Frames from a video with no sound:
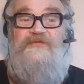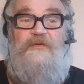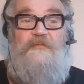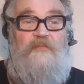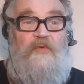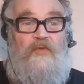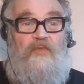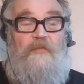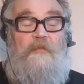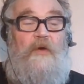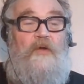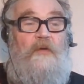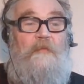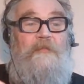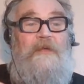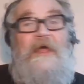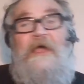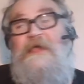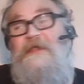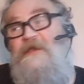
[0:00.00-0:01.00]
You put them on a
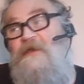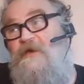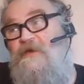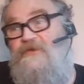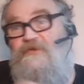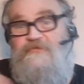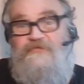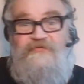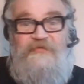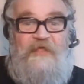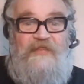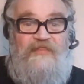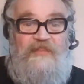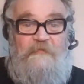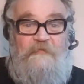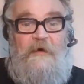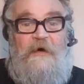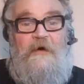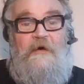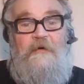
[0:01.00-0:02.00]
plane and you send
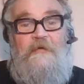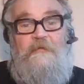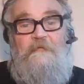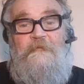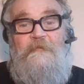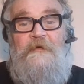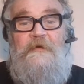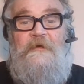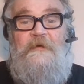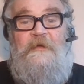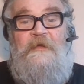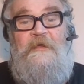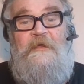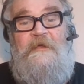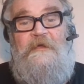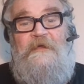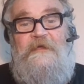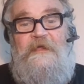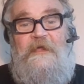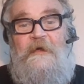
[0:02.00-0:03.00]
them home.
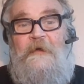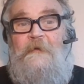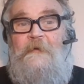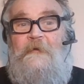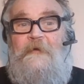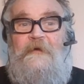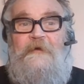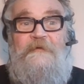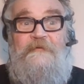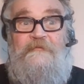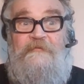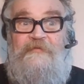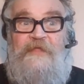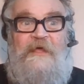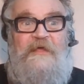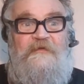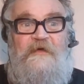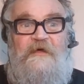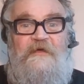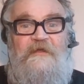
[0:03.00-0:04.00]
Yeah, and
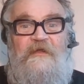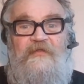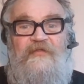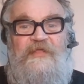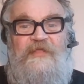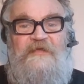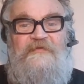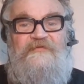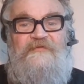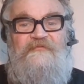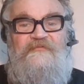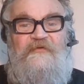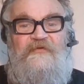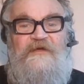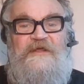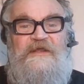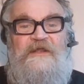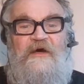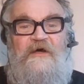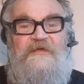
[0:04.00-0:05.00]
that I don't think is a
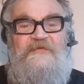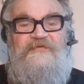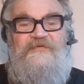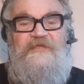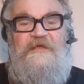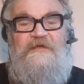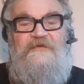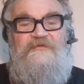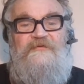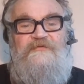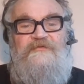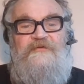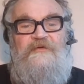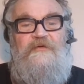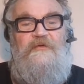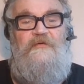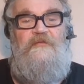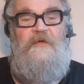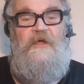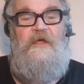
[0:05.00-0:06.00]
very nice thing to
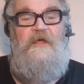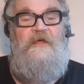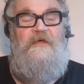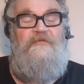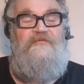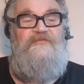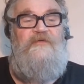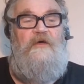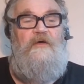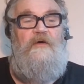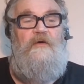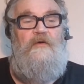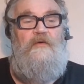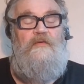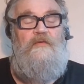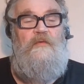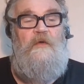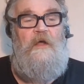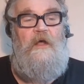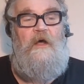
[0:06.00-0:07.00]
do.
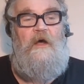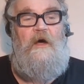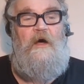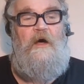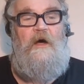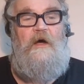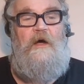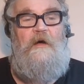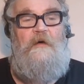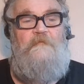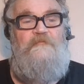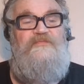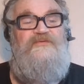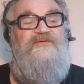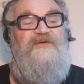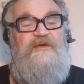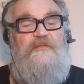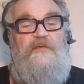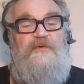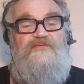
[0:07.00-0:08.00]
So
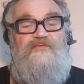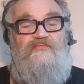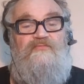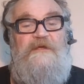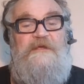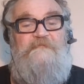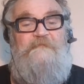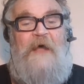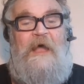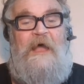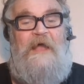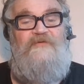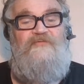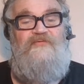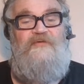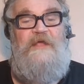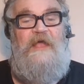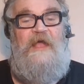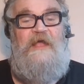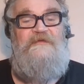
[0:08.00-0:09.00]
she was
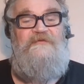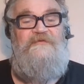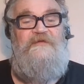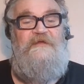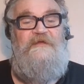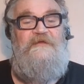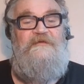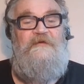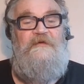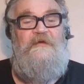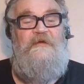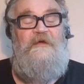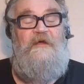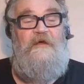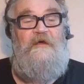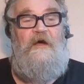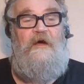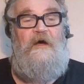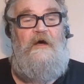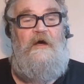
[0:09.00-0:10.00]
repatriated
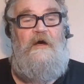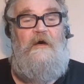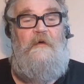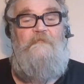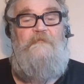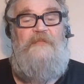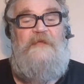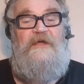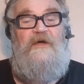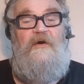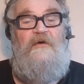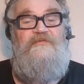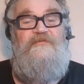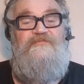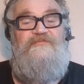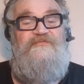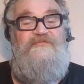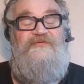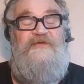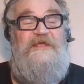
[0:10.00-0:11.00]

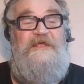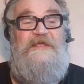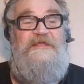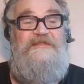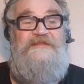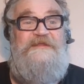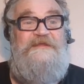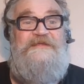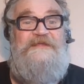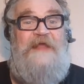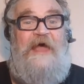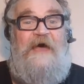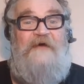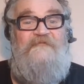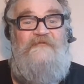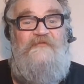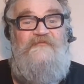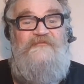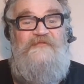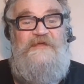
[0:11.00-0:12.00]
because she didn't have
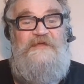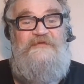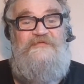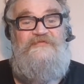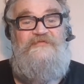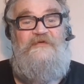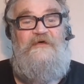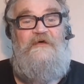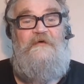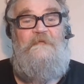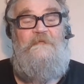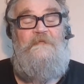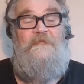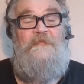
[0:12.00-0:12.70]
a visa.